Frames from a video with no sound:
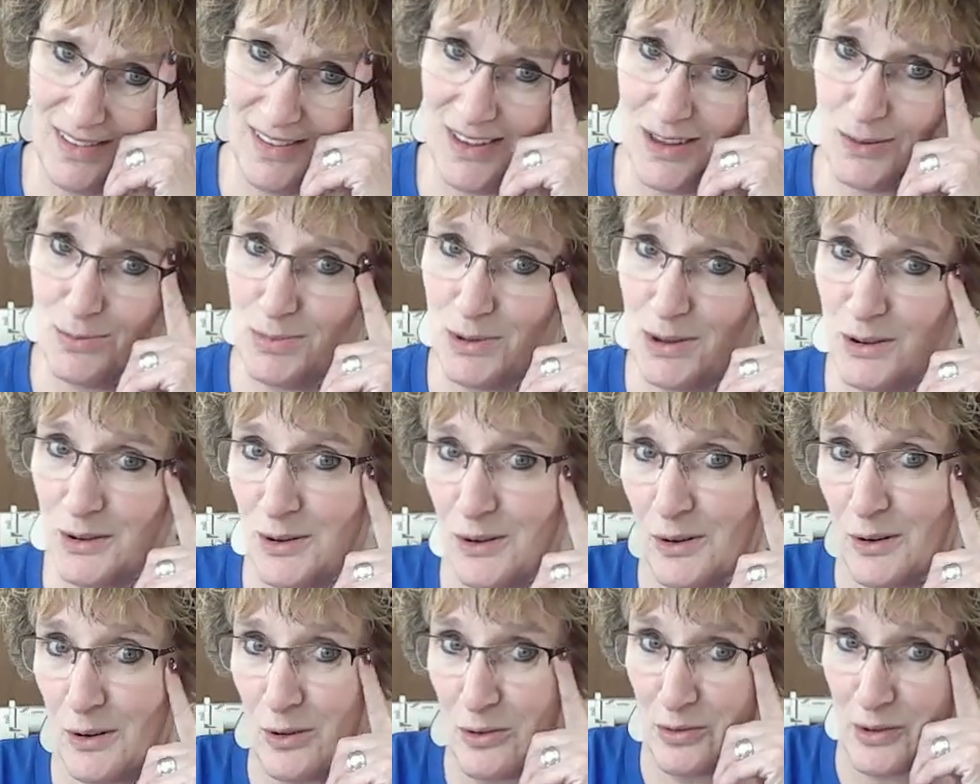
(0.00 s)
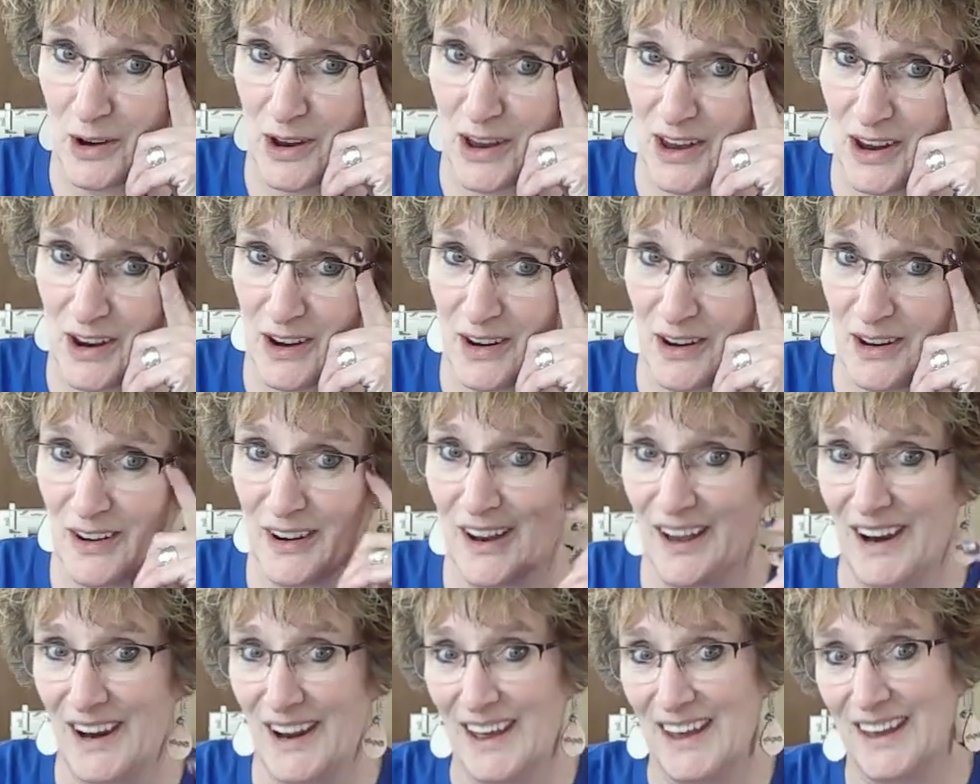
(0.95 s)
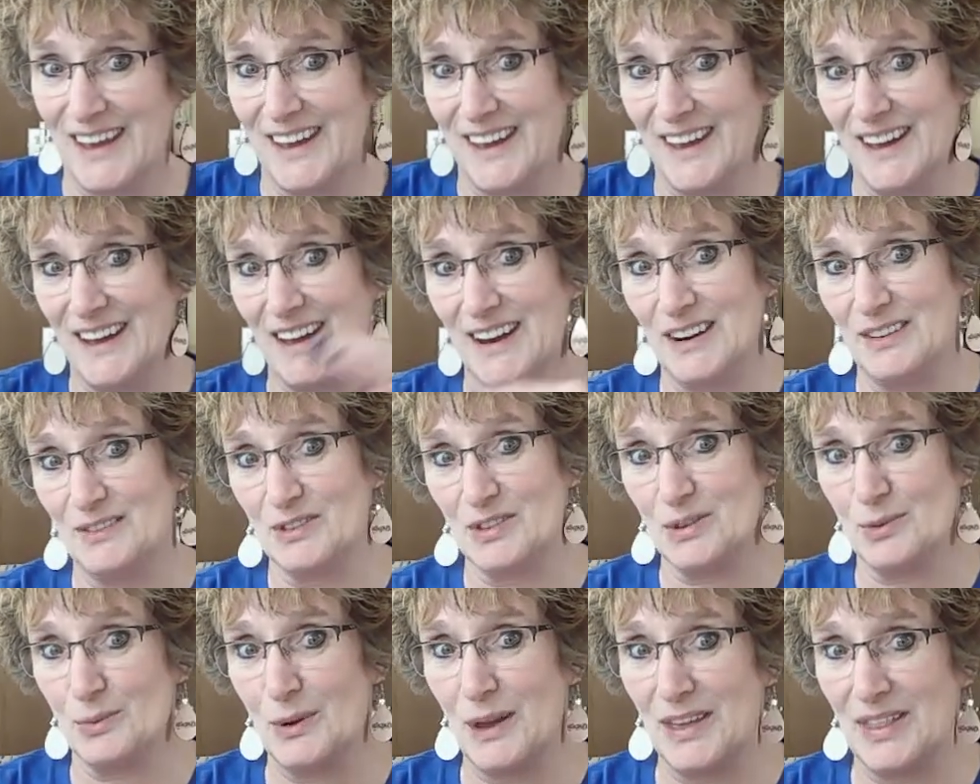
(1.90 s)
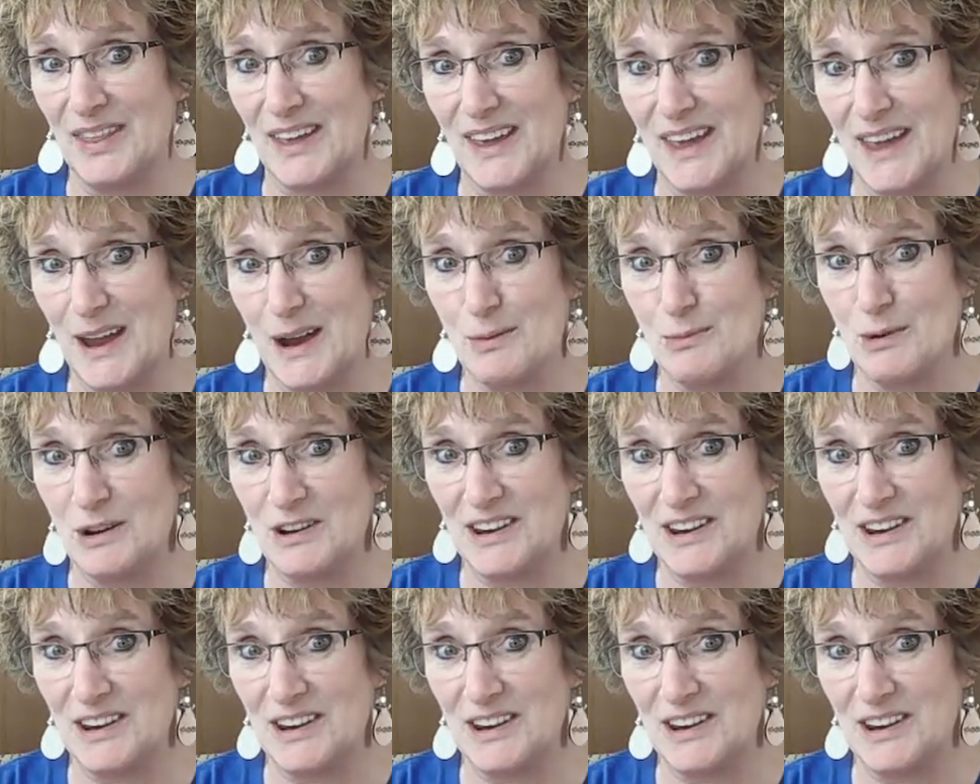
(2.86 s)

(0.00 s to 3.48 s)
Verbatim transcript: computer over here and I can kind of swing the camera